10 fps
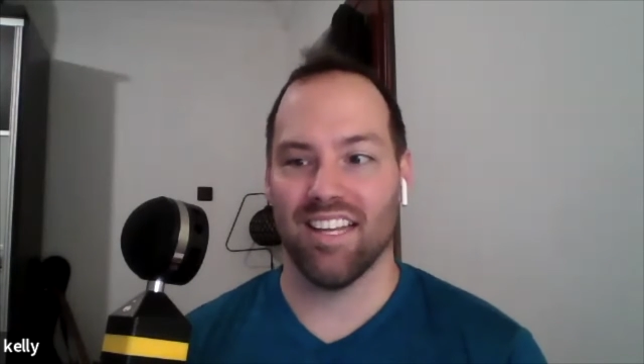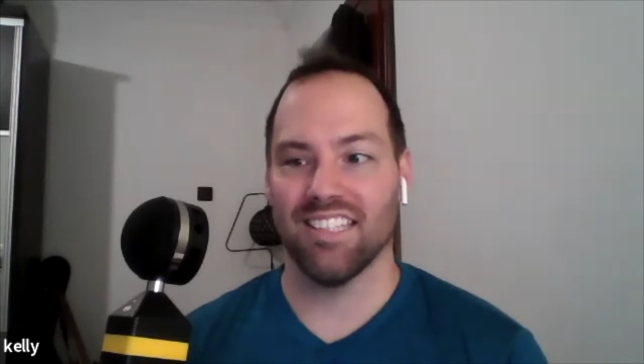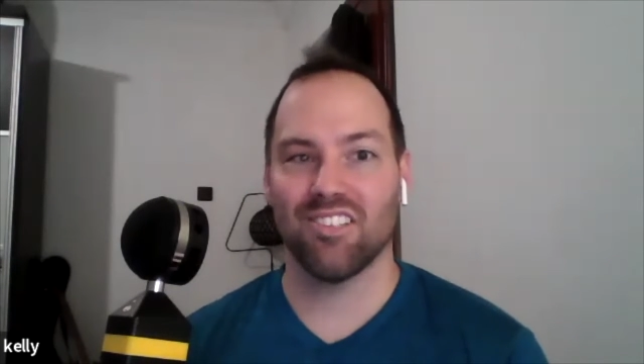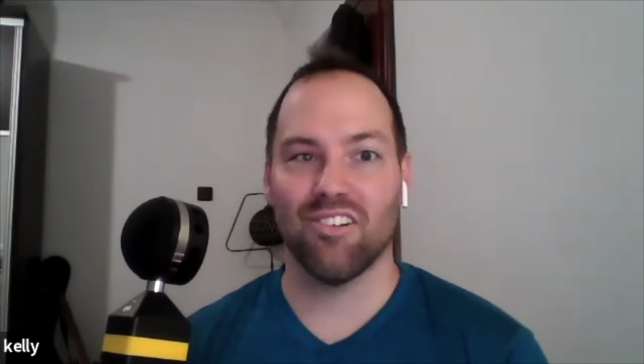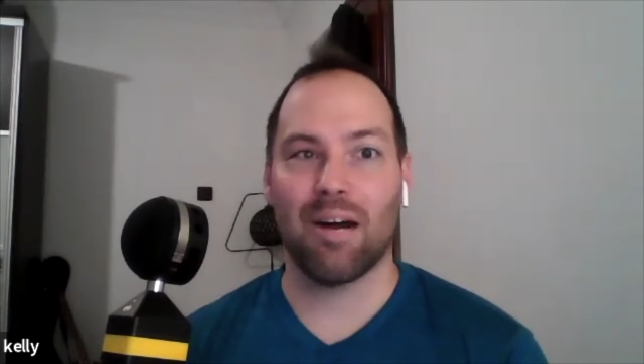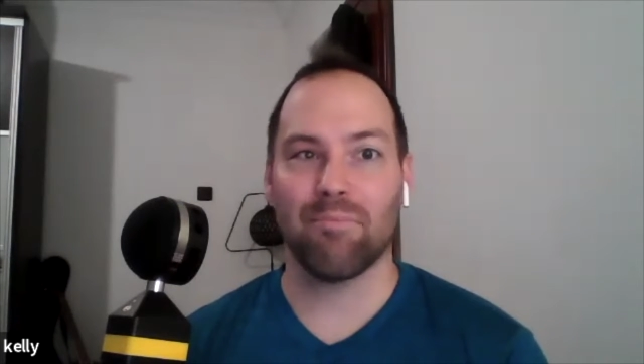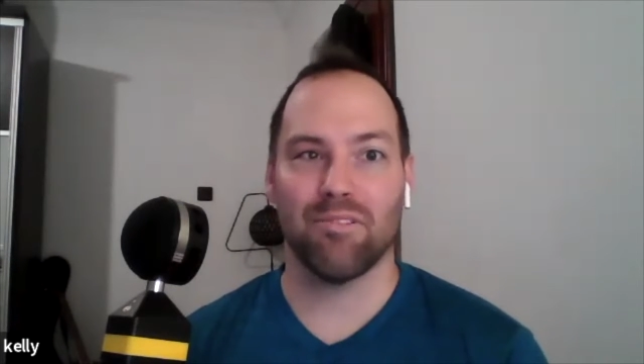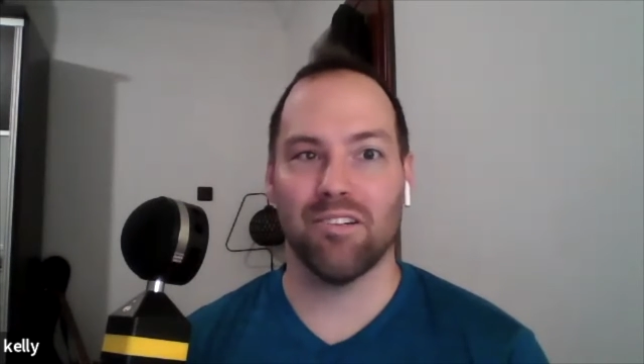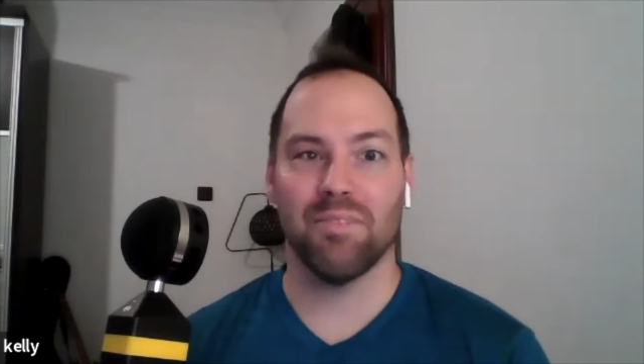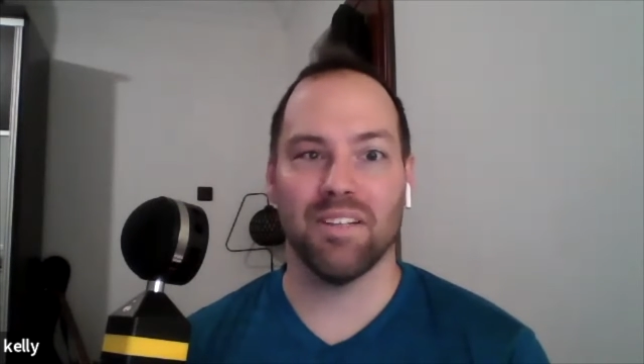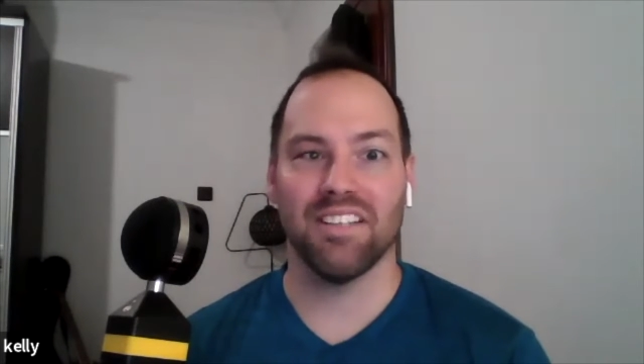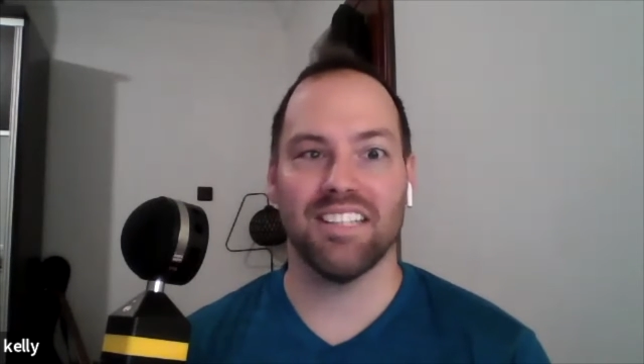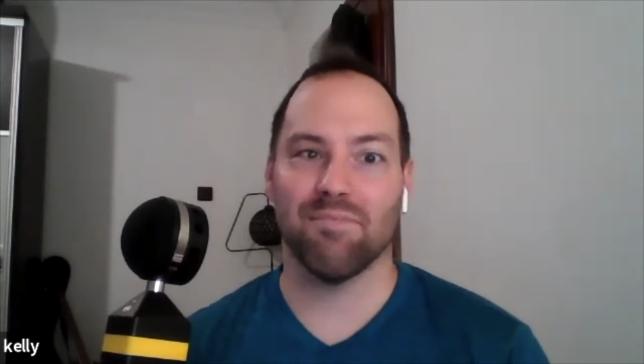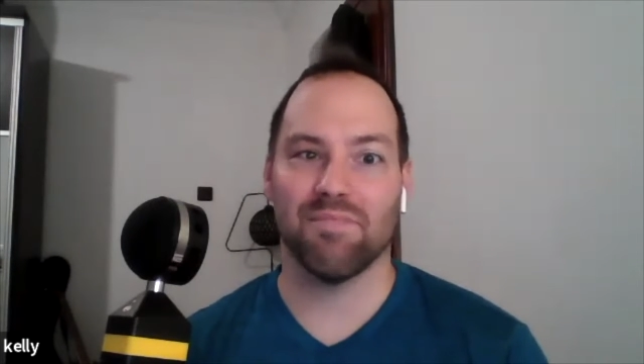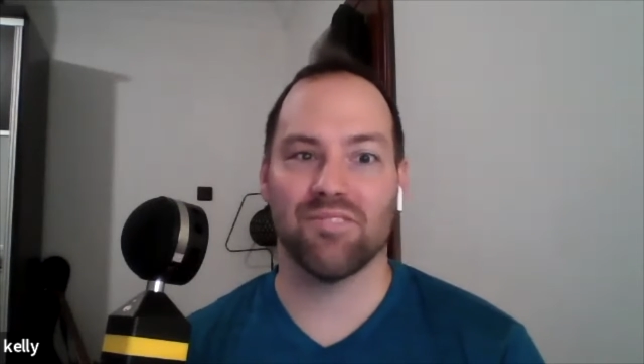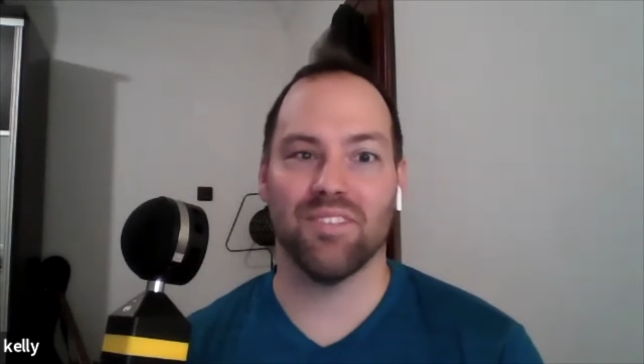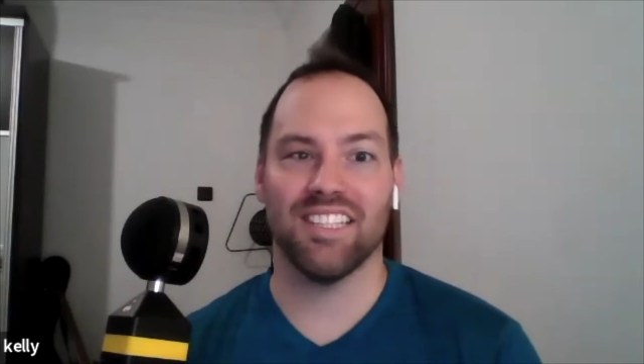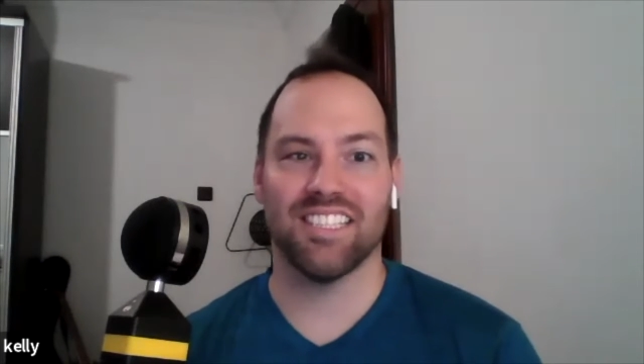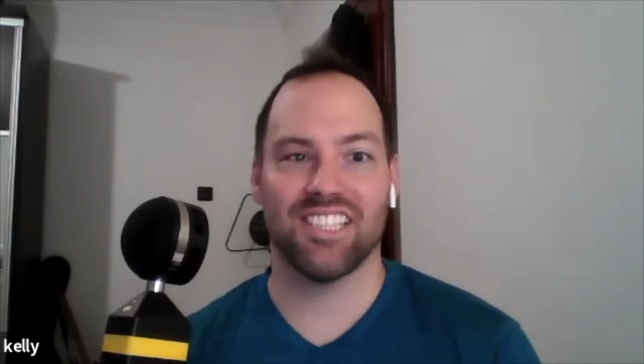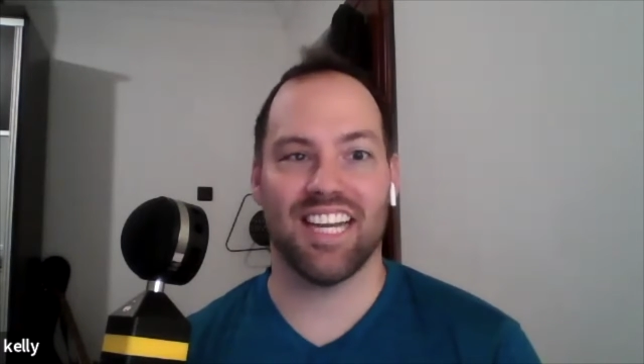interoperability between
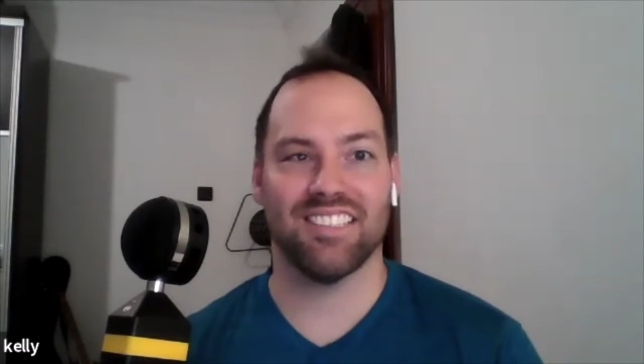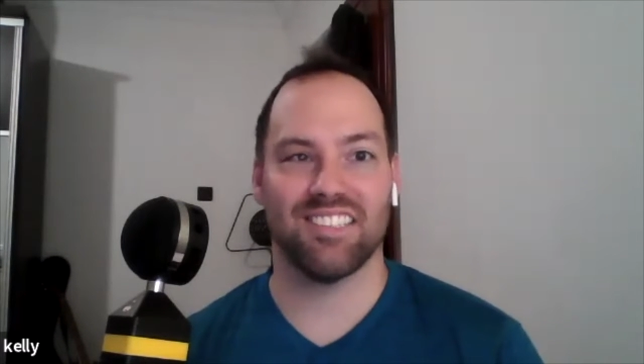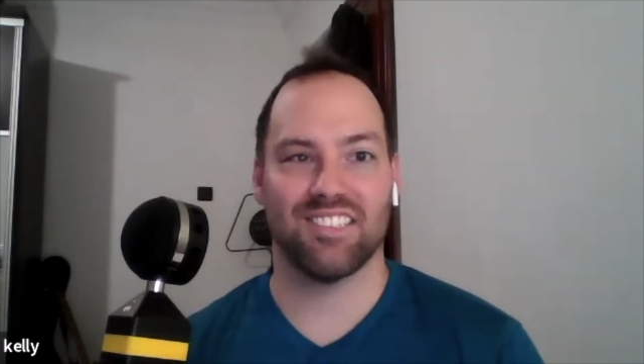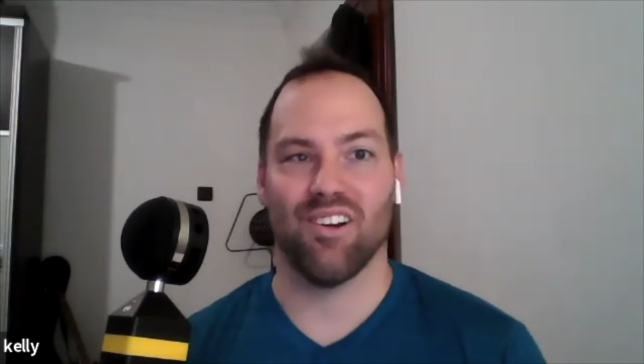the chains.